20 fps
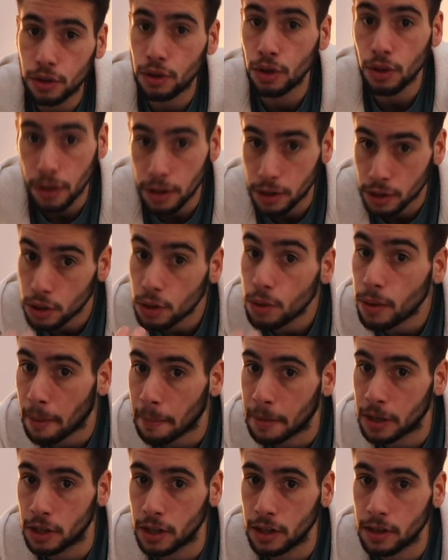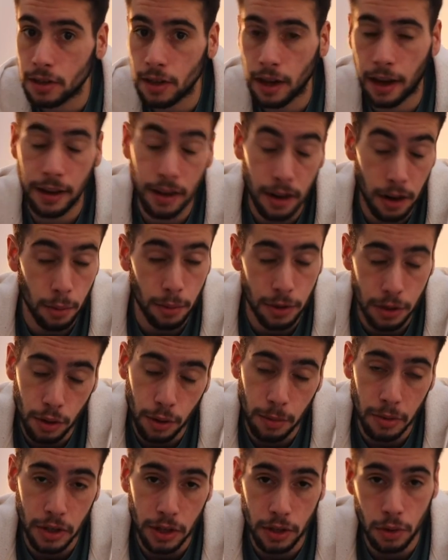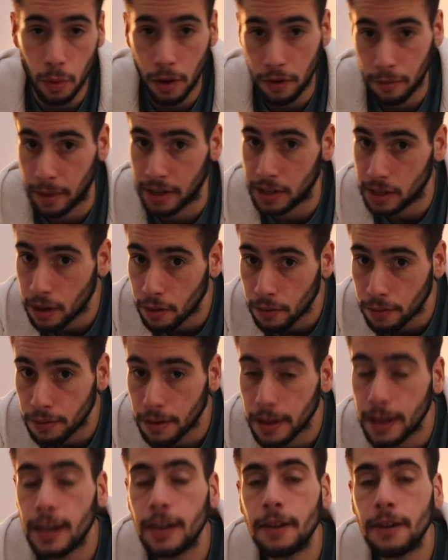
the two images, I ended up with two images, one of myself,